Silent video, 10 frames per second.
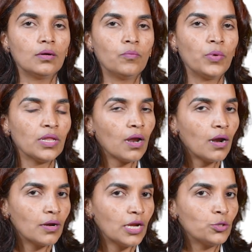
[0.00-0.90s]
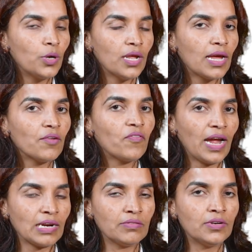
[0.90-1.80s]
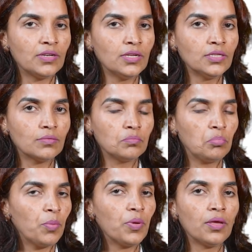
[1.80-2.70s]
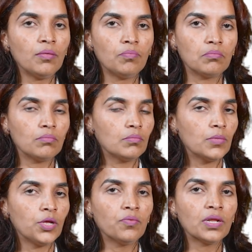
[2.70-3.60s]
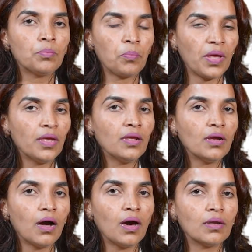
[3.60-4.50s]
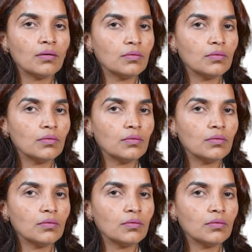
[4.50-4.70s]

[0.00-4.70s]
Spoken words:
Whether our day-to-day life activities, maybe even paying our